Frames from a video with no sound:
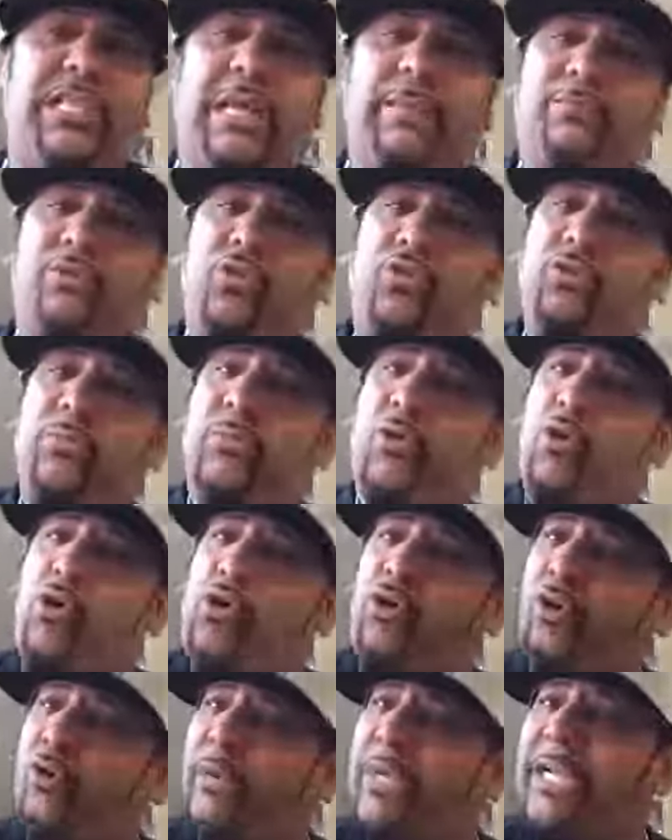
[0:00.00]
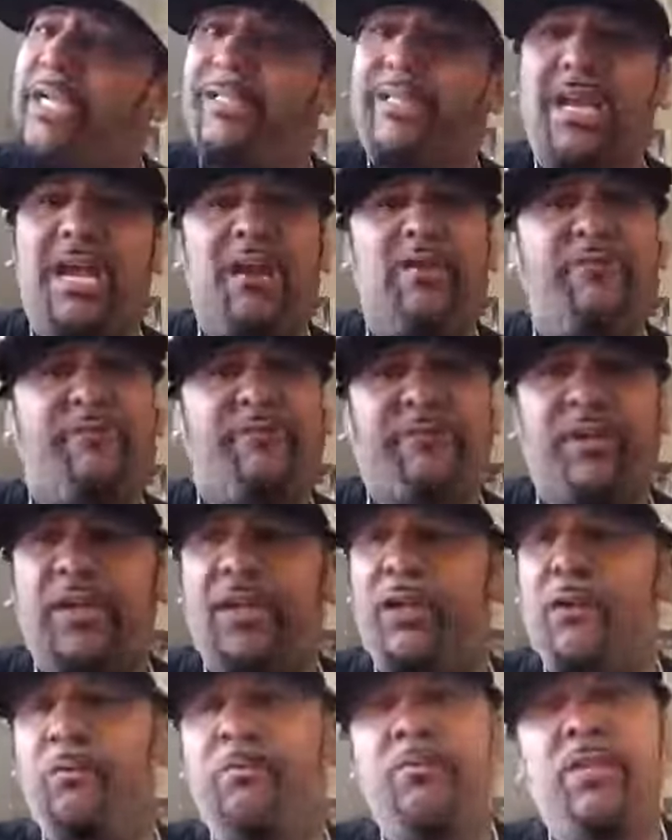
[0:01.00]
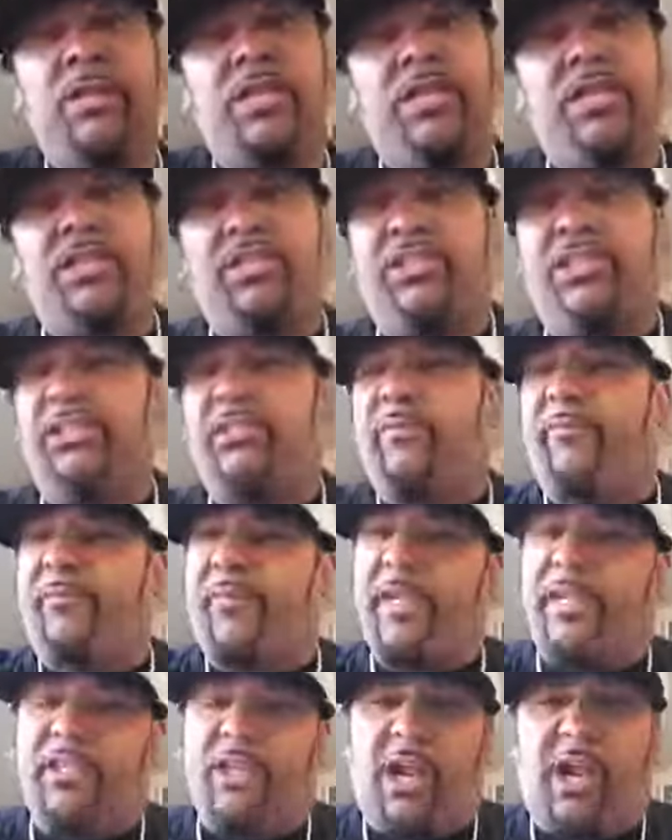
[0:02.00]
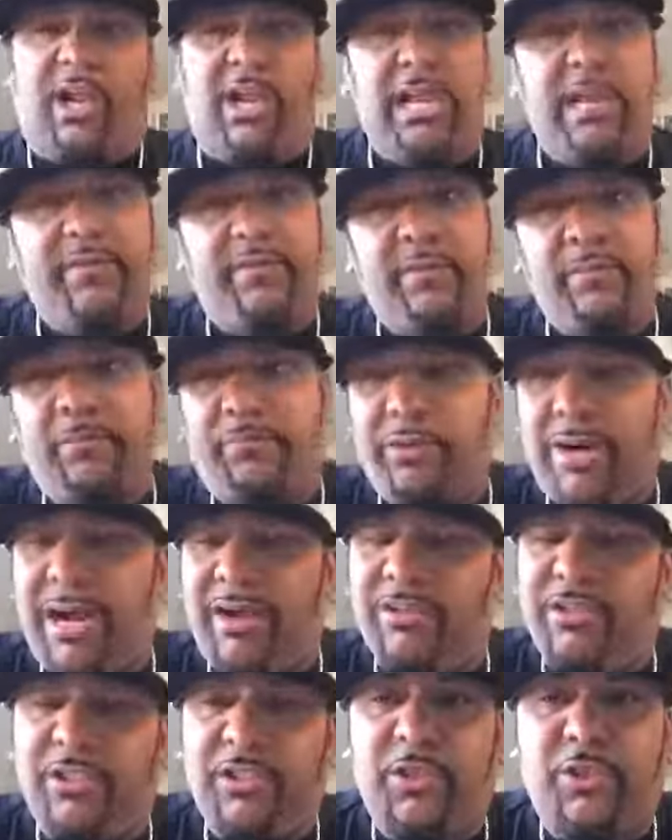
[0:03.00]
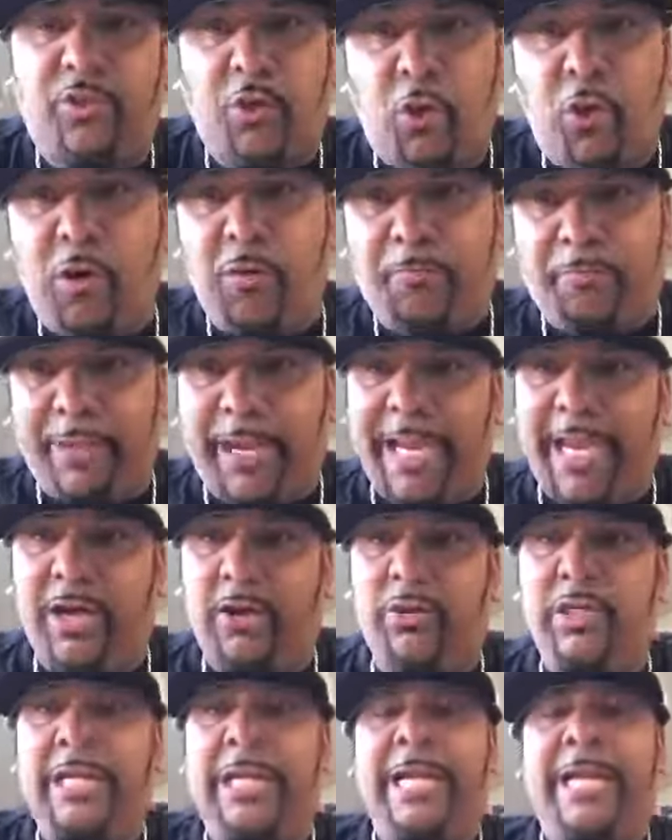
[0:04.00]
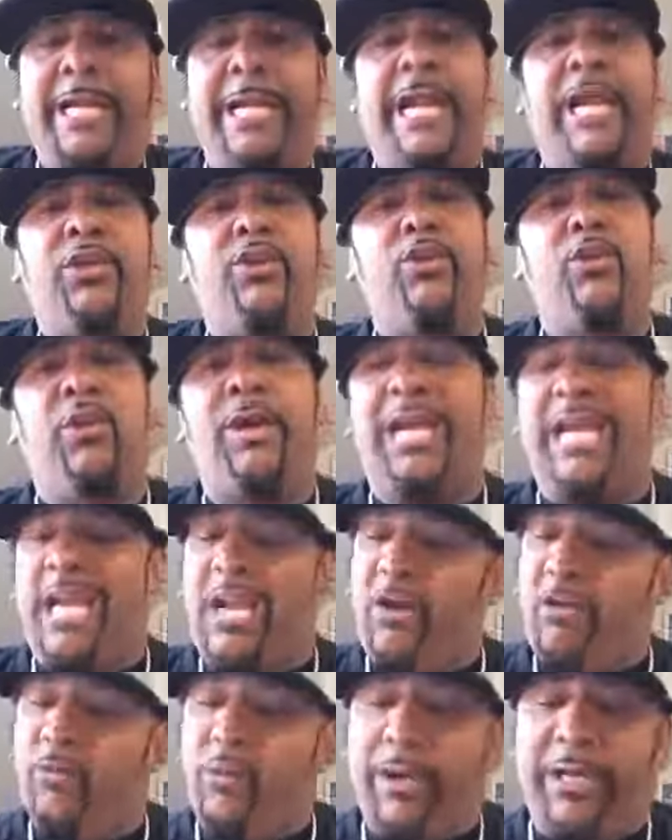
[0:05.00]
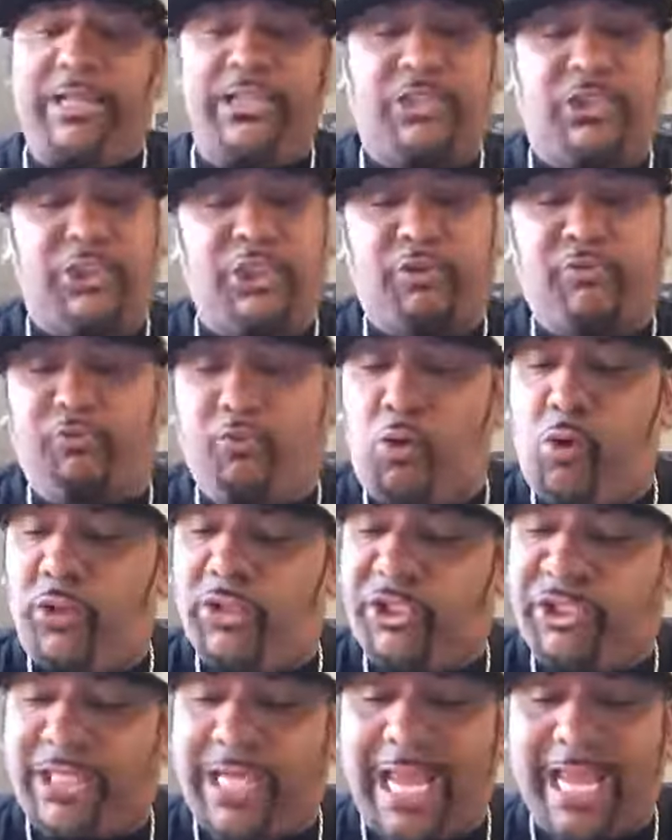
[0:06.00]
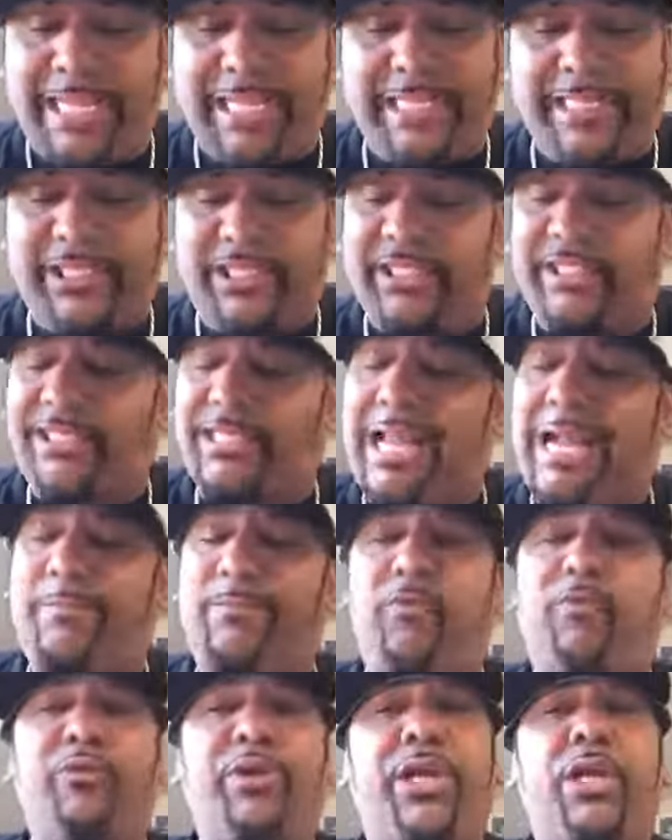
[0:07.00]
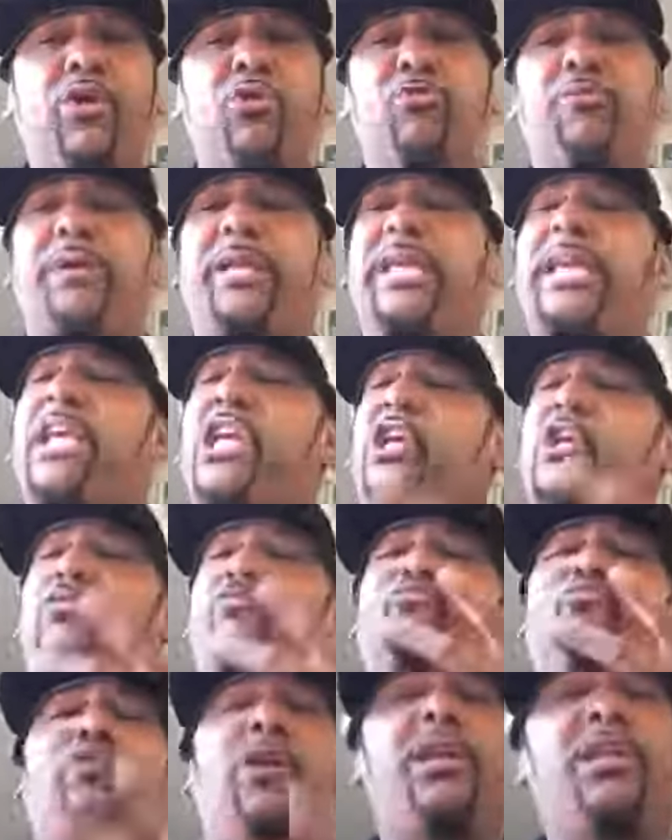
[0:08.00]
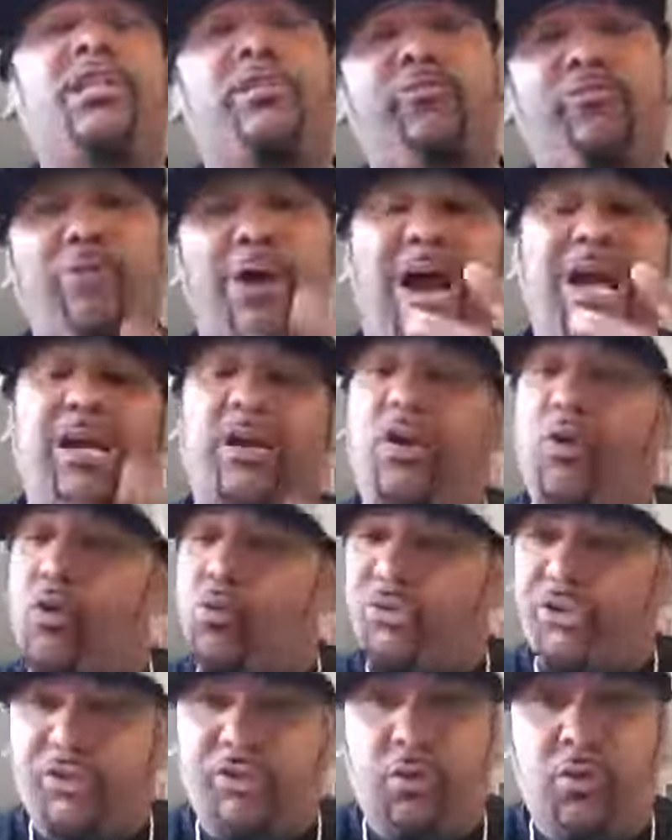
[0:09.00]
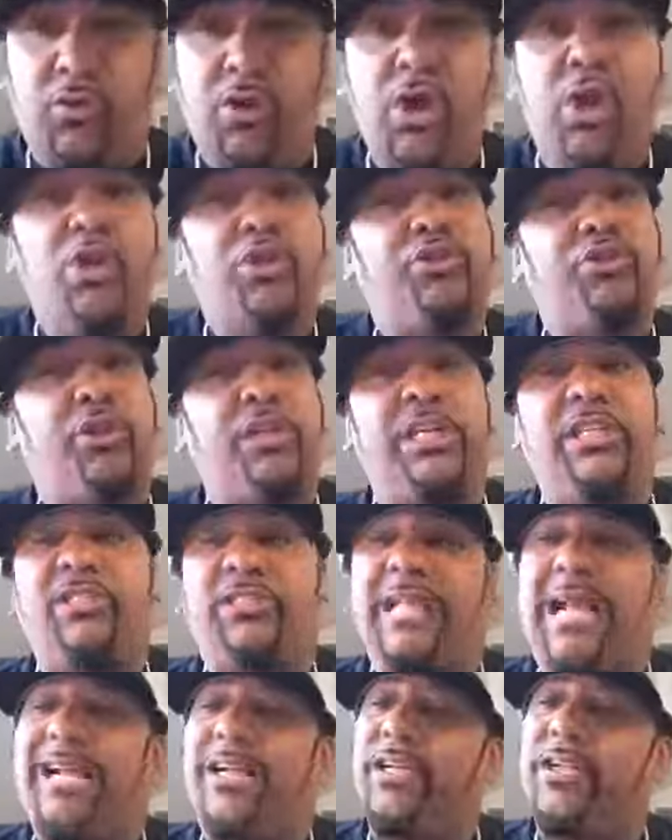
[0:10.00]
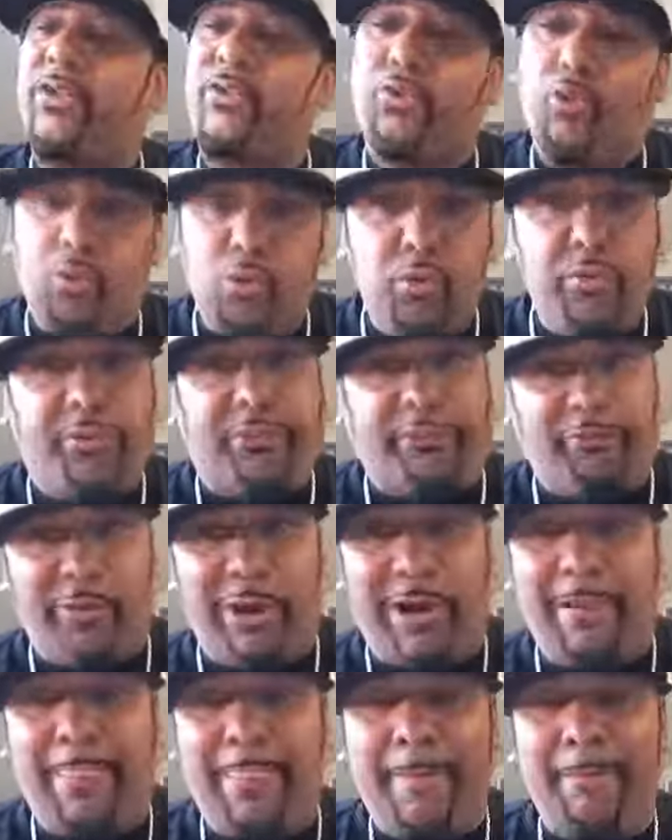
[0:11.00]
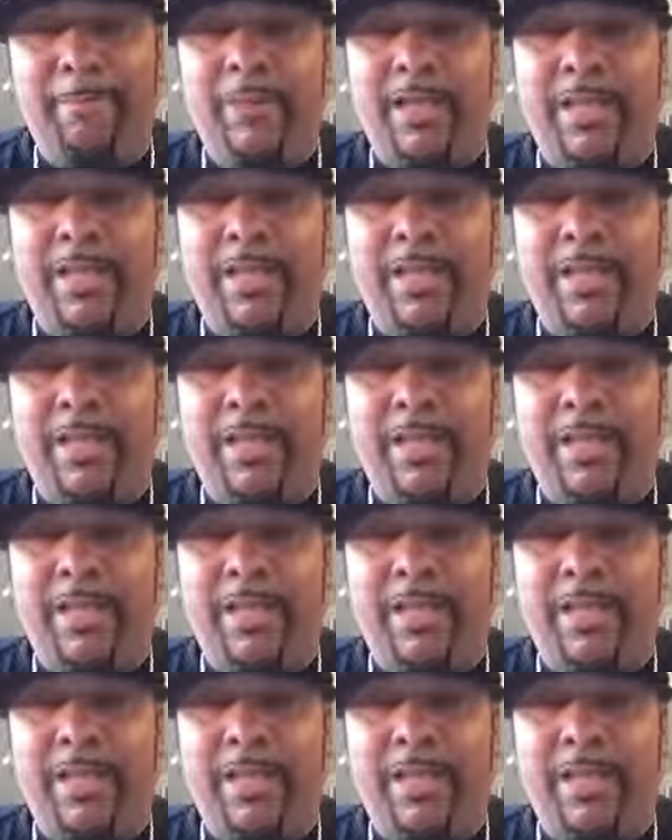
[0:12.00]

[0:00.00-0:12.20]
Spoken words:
left, dunk him all the way downfield to defeat the Cleveland Browns in the dog pound. And, you know, Elway is just raw talent, just like Marino, but he can run the rock also, so he's like a dual threat.